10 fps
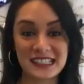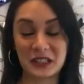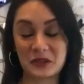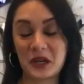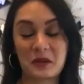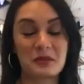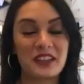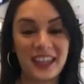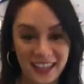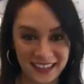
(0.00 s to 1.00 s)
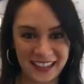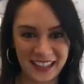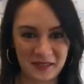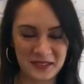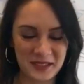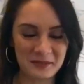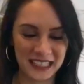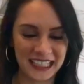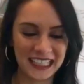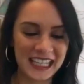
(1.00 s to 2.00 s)
incredible hit came to
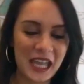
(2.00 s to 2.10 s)
be.